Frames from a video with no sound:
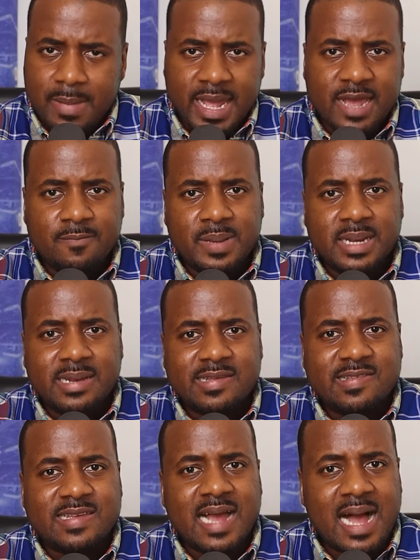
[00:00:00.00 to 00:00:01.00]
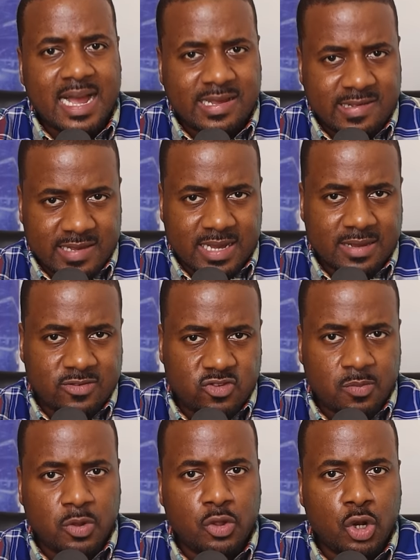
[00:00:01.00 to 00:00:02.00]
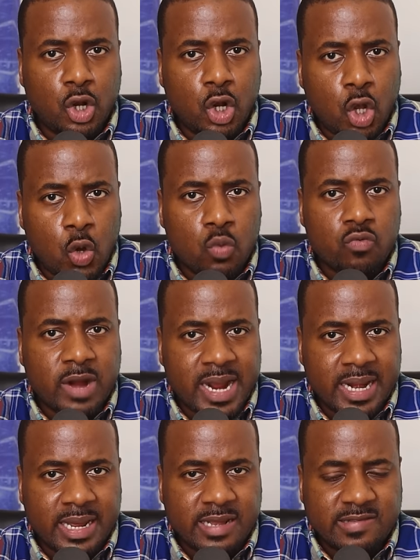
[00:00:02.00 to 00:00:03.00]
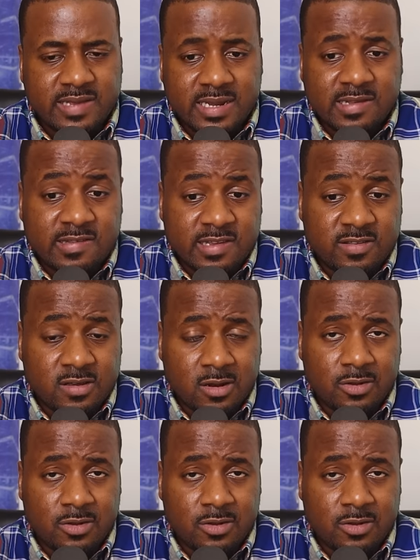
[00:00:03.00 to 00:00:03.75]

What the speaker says: may have been disguising some of the low ratings that existed